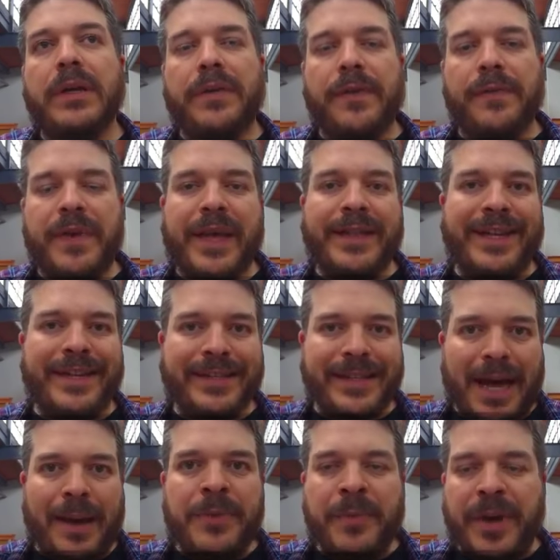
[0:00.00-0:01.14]
the fact that it's
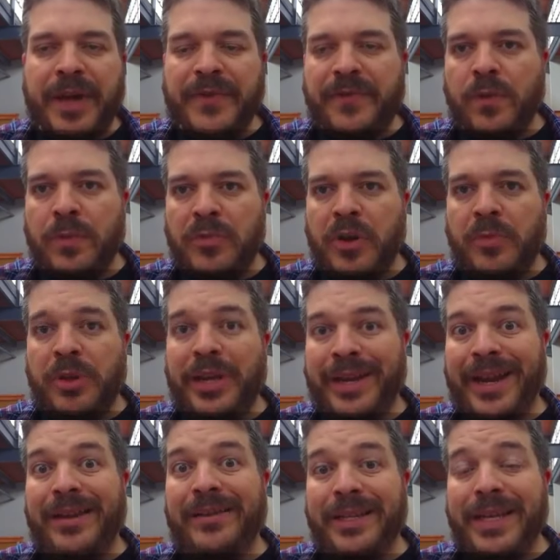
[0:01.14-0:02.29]
optimized for mobile, and
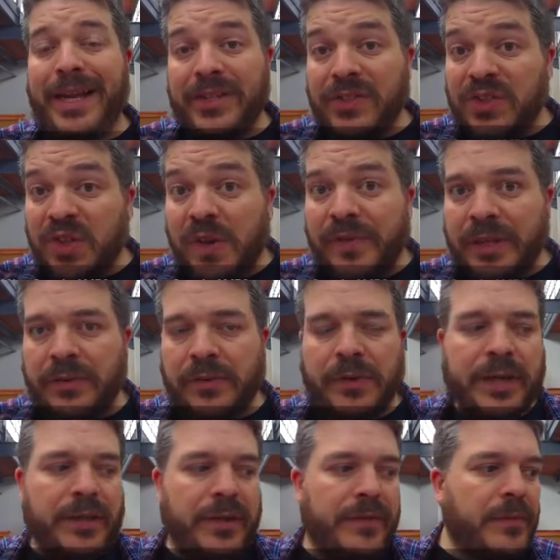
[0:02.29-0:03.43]
not only that, it's serving
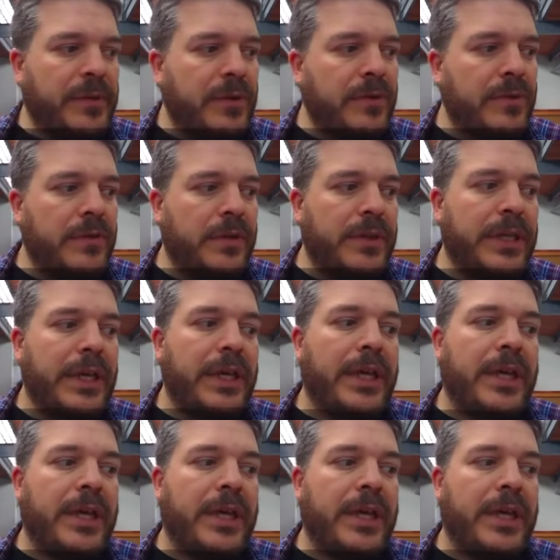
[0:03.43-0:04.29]
directly from Google.